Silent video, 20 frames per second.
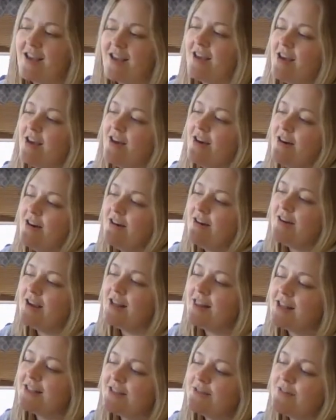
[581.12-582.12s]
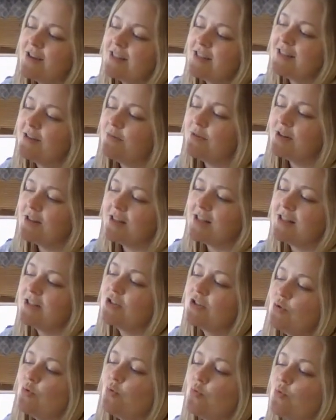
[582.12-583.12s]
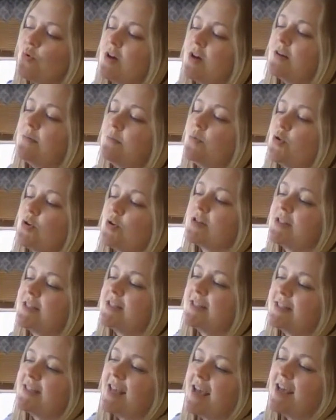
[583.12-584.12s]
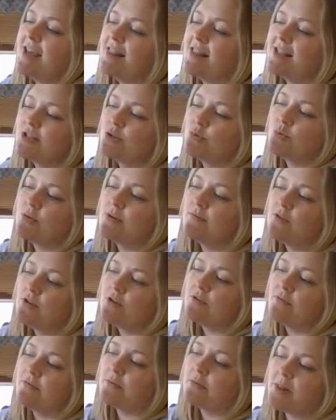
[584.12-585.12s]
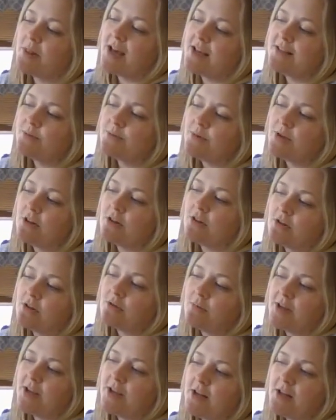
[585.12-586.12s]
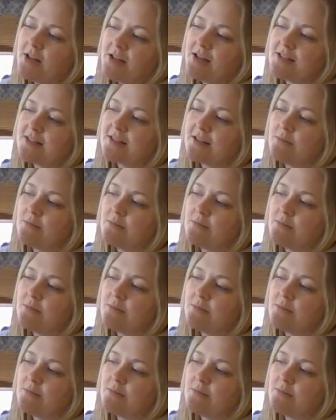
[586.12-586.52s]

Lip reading: All right, let's erase that word. Let's do one more set. Let's review from last week a little bit and get some